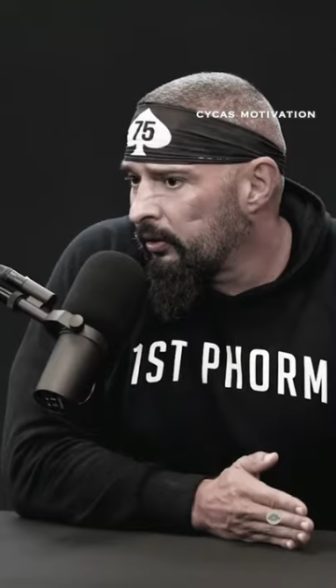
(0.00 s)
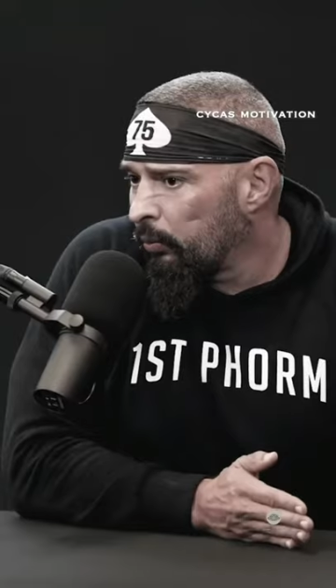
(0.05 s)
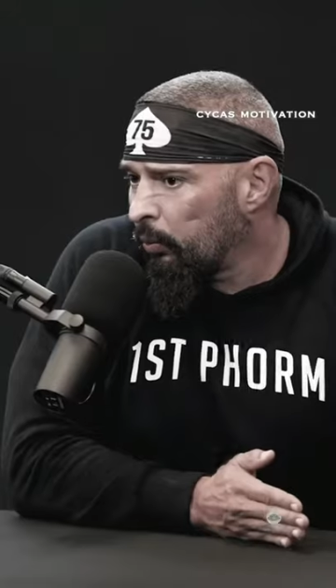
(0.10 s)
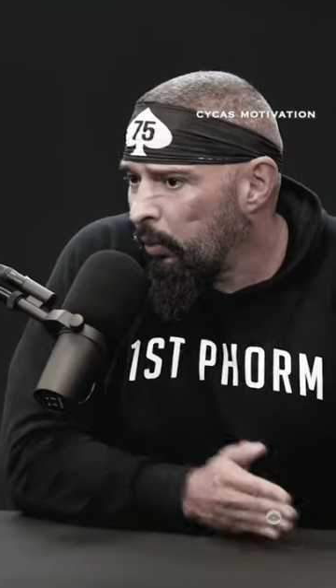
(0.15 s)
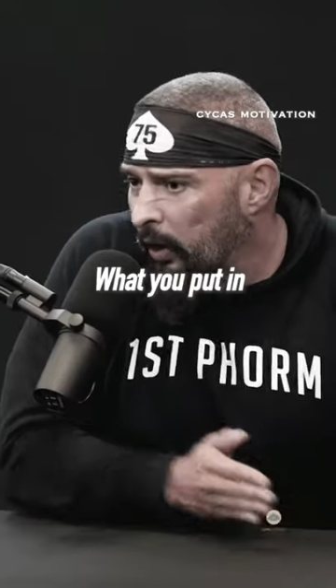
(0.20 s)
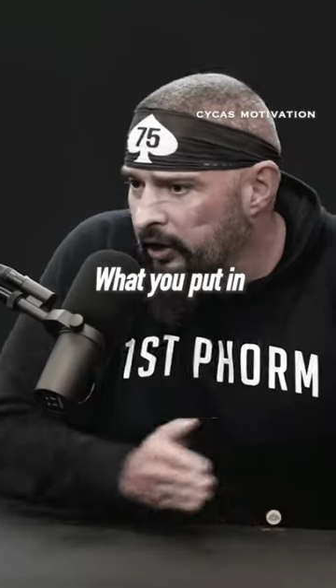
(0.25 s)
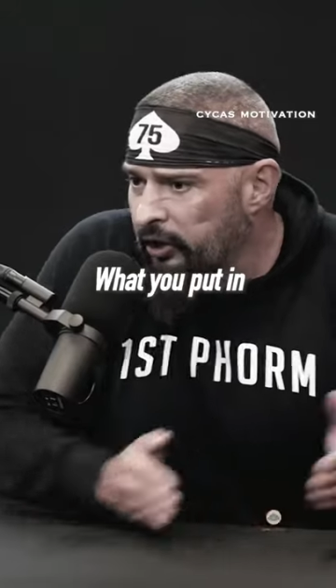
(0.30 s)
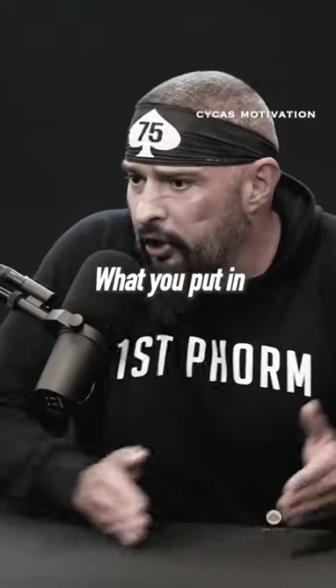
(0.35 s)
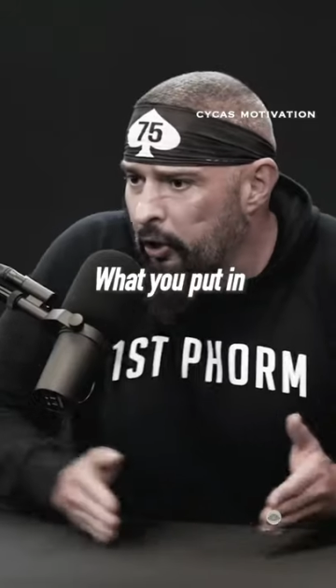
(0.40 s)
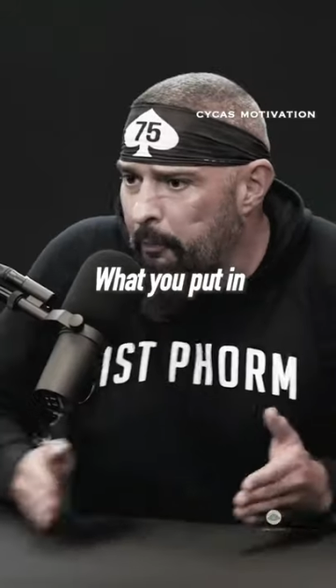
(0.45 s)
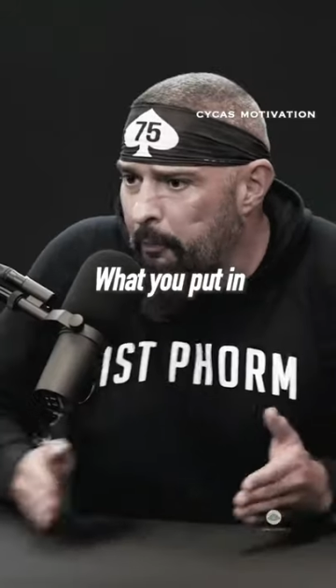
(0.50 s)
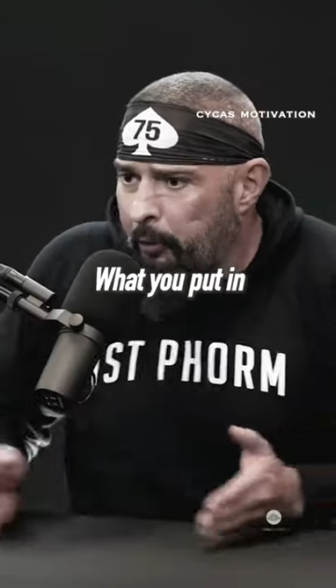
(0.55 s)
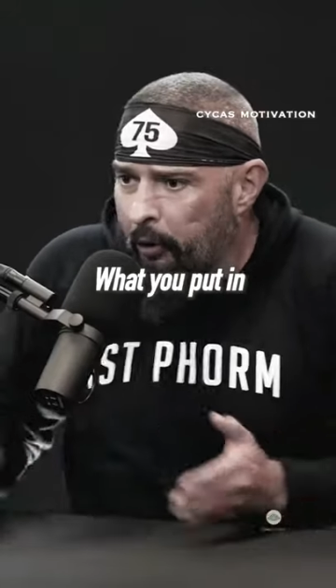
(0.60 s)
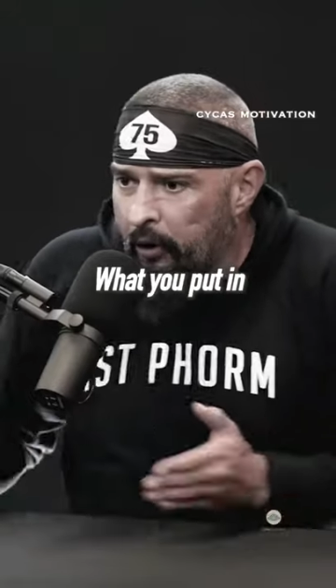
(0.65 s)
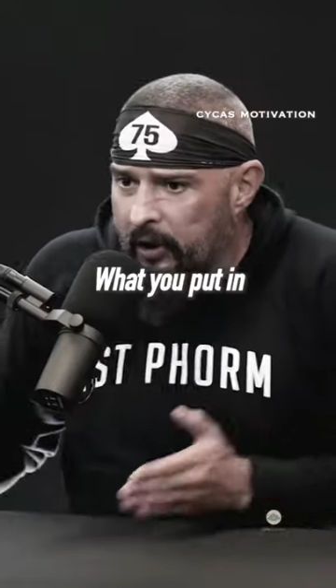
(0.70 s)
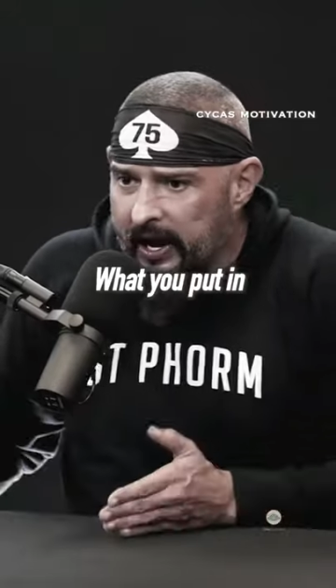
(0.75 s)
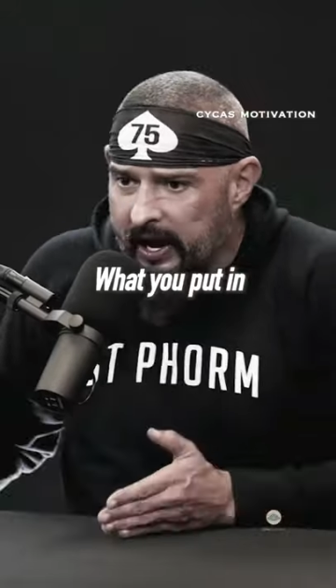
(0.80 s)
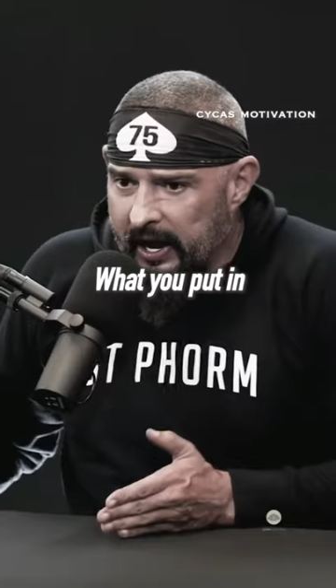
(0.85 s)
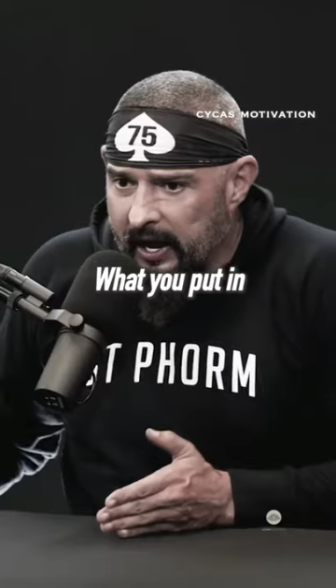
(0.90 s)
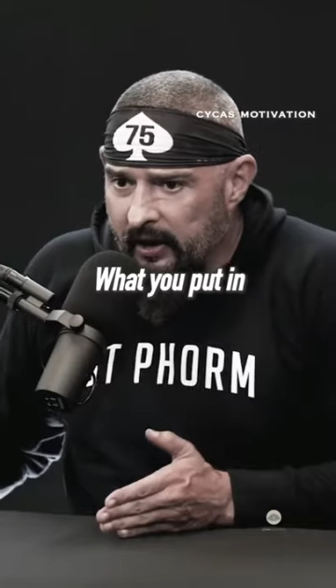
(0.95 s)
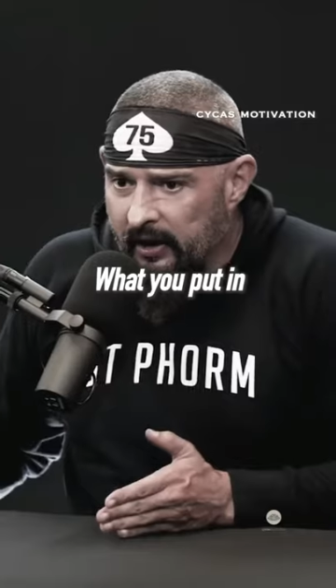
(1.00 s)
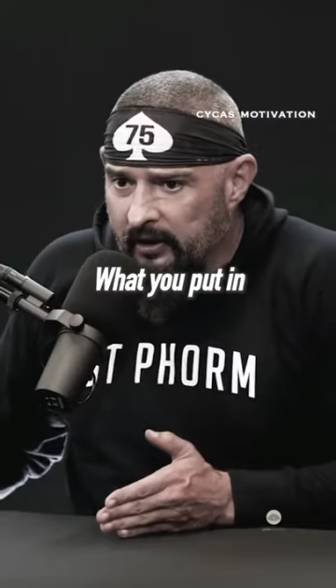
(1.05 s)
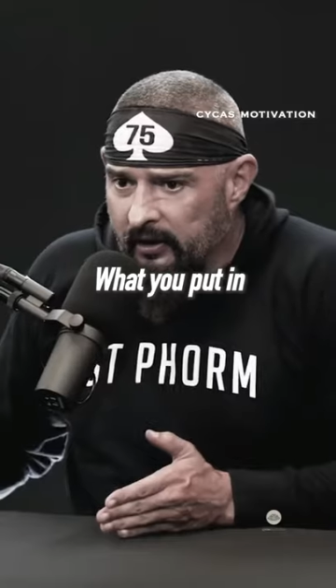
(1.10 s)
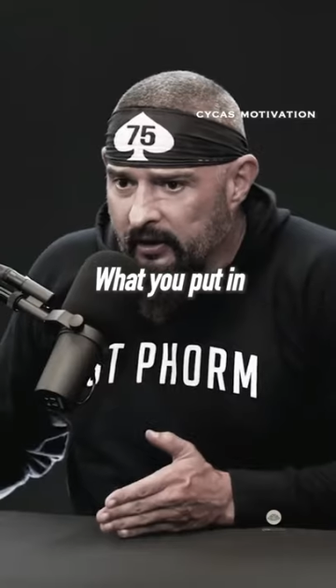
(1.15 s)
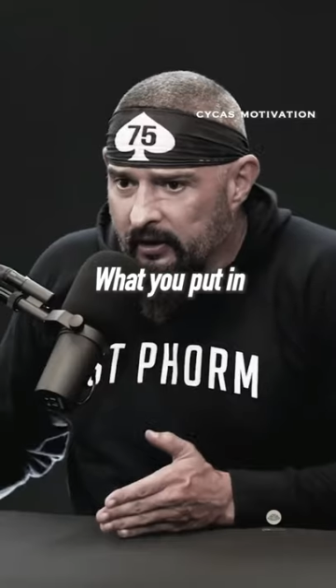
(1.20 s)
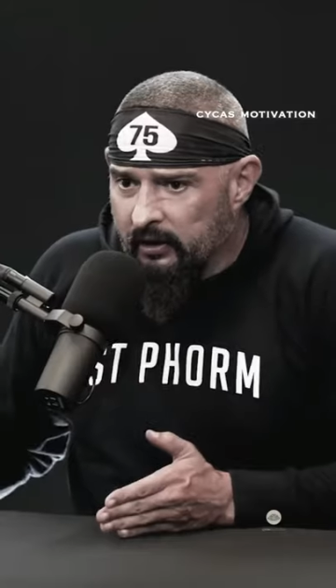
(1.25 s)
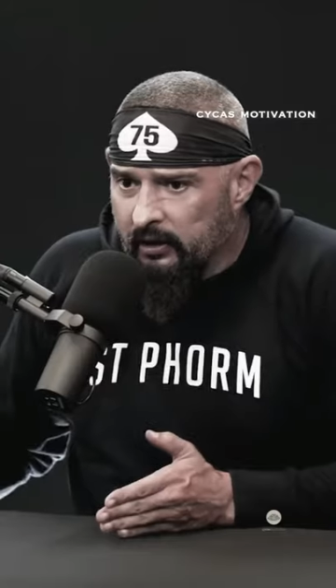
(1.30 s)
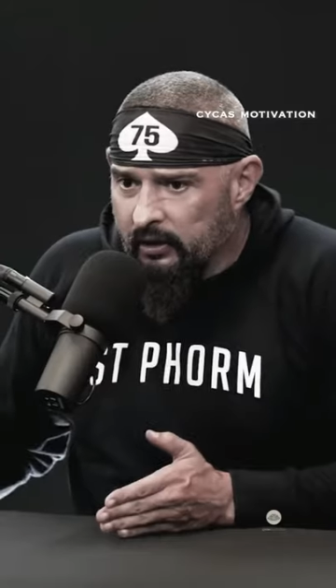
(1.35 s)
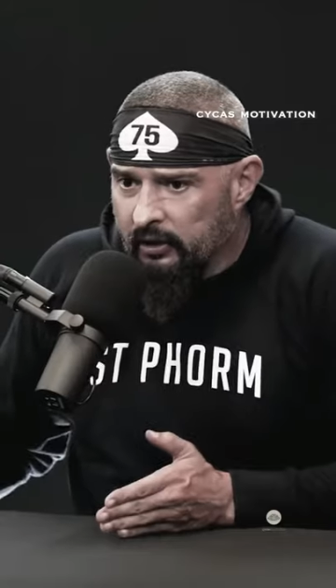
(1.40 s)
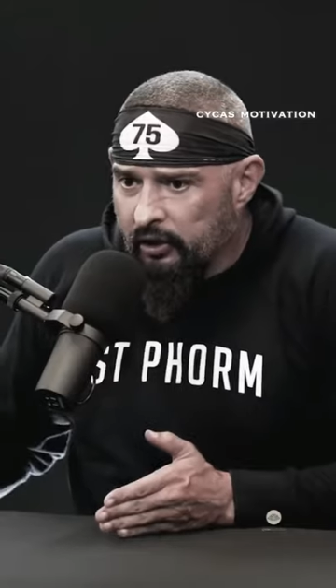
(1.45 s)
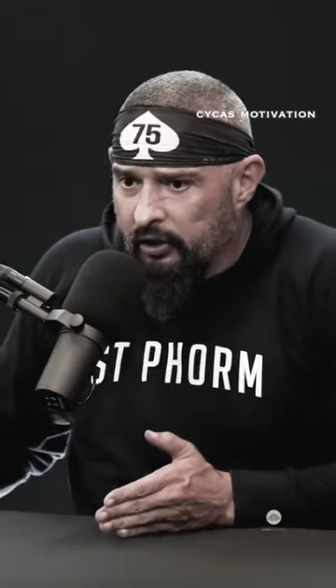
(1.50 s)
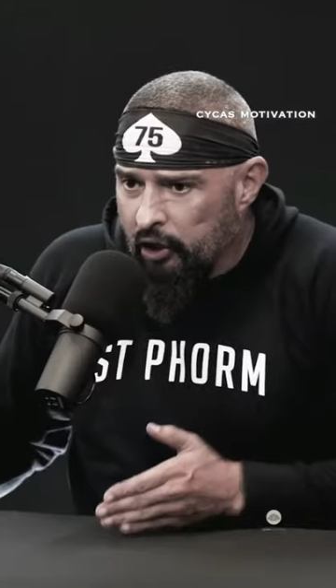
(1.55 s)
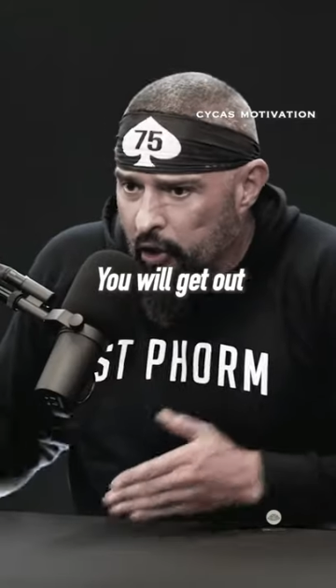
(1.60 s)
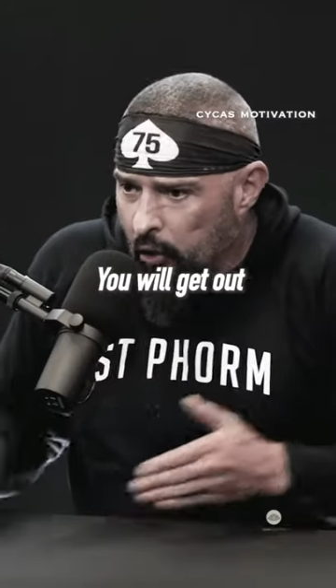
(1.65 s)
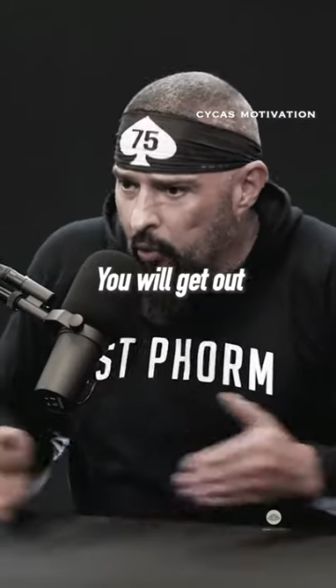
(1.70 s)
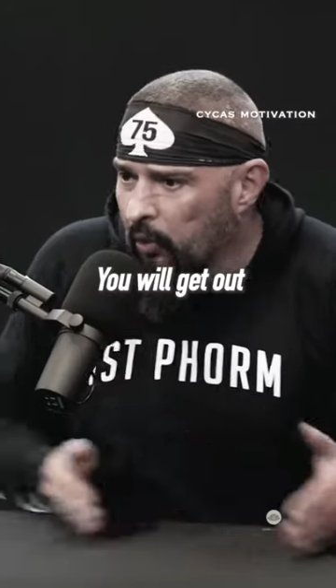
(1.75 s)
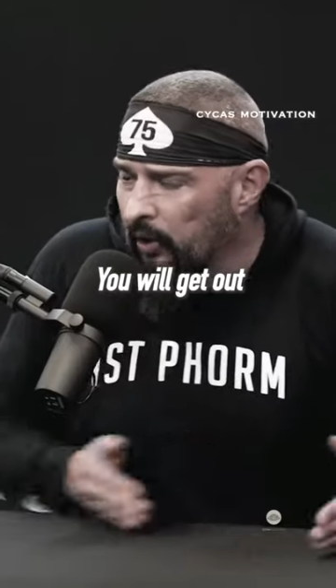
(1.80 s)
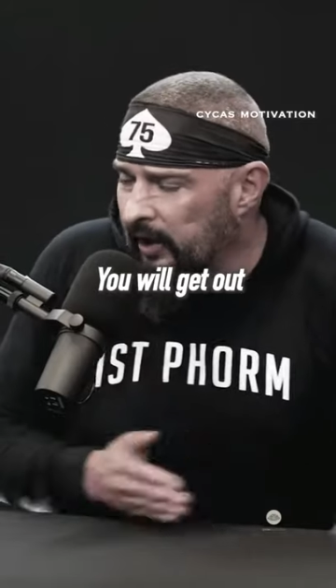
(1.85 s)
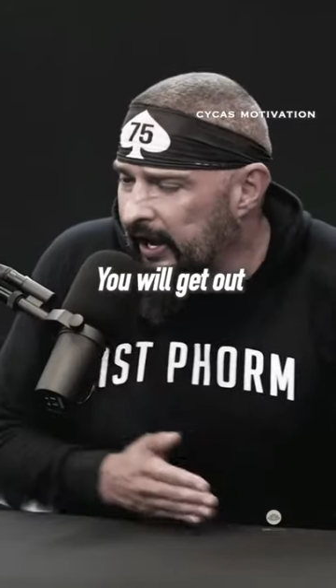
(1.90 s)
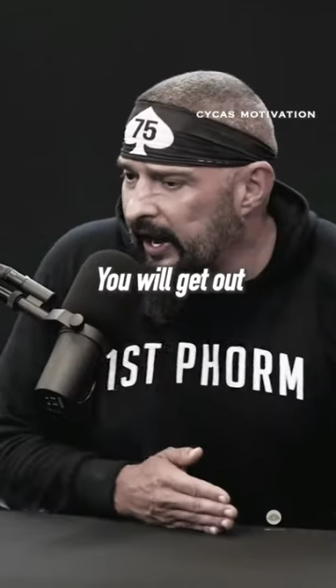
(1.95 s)
What you put in,
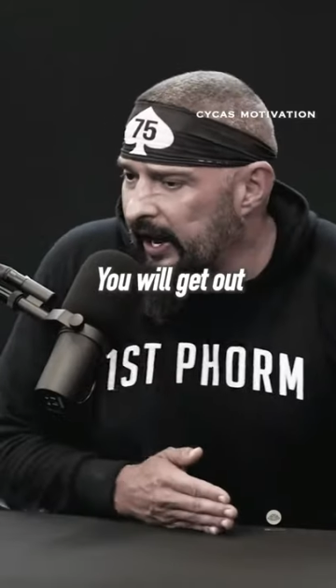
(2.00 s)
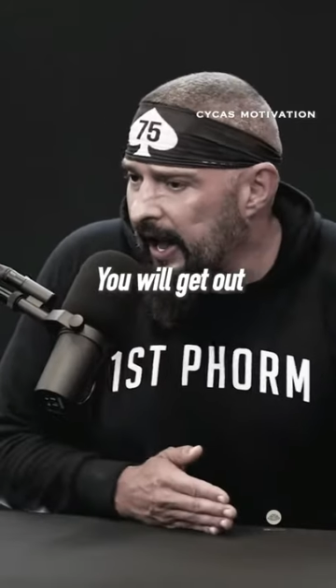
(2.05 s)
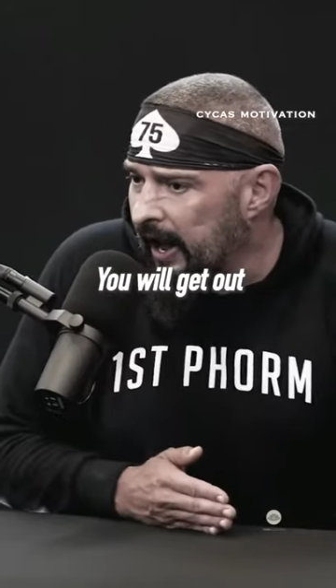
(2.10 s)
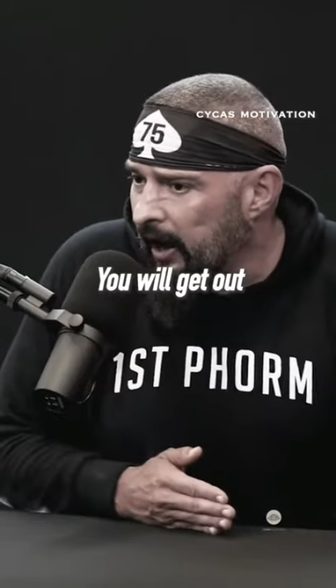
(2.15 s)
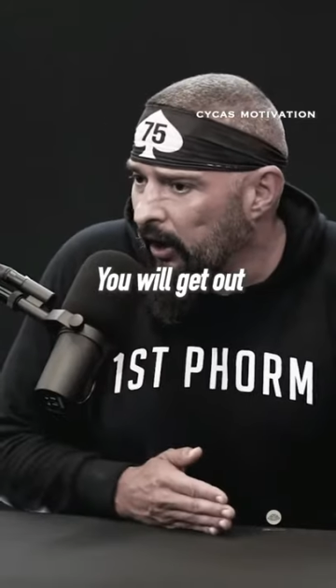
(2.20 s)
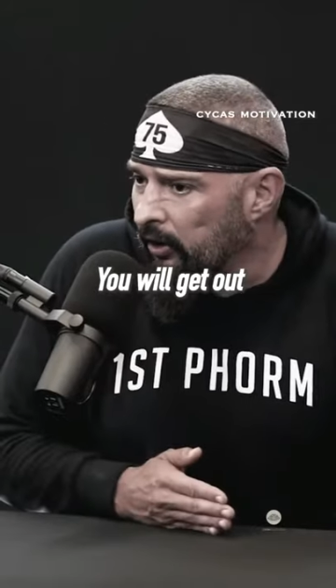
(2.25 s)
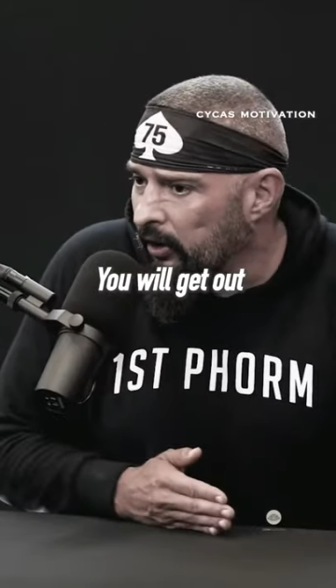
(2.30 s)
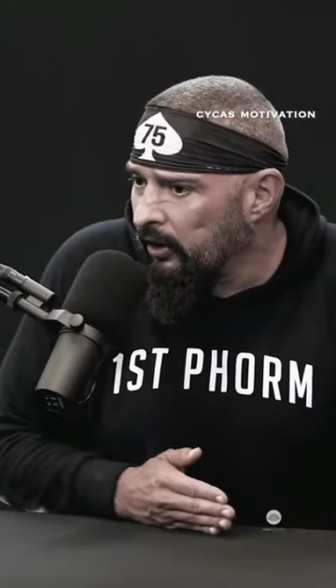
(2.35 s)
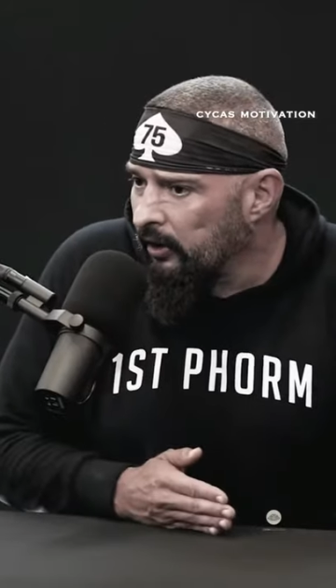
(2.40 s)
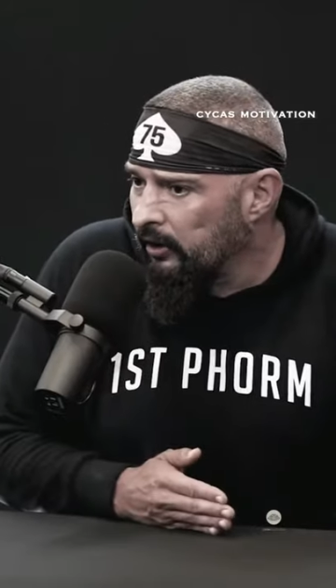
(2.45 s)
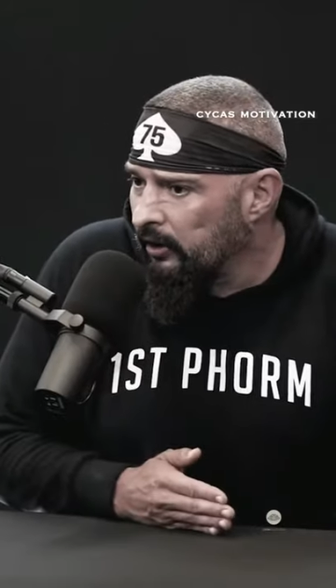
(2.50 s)
you will get out.